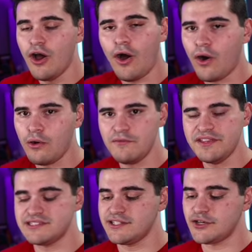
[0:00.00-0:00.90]
All of
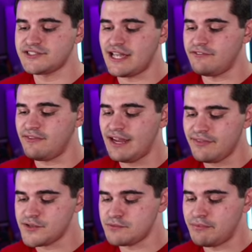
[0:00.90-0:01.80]
these leaders have
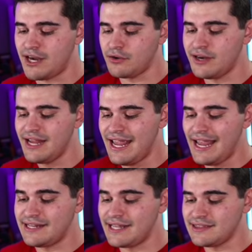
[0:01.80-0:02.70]
5,000 power
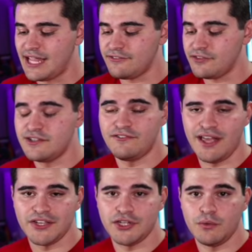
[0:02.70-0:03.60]
and a life
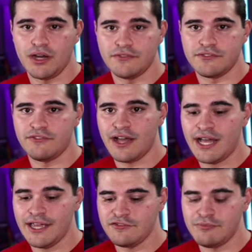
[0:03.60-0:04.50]
value of 5,